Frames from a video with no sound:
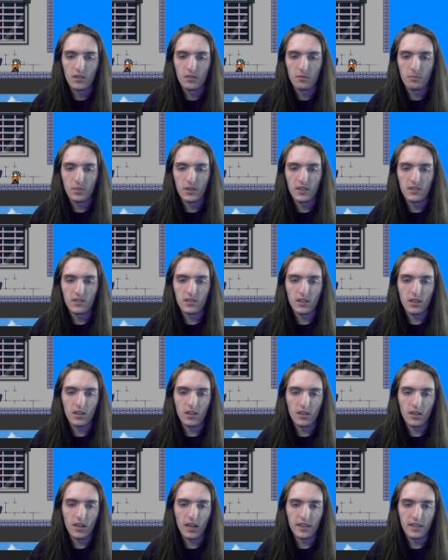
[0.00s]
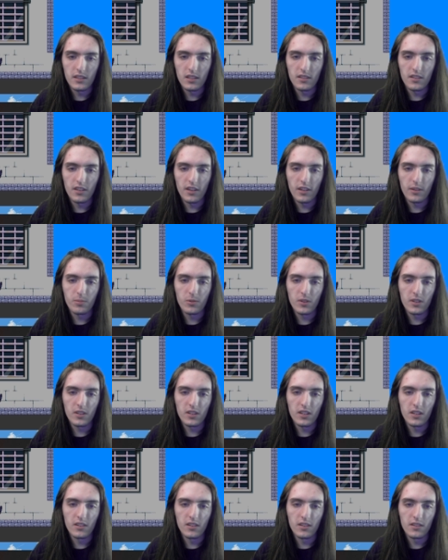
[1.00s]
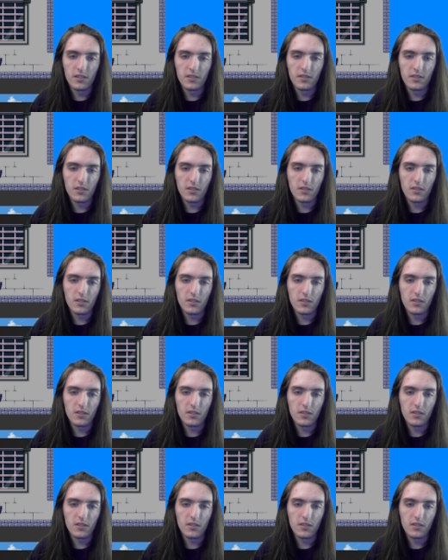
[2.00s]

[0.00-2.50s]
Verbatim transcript: but I think the teleport gun is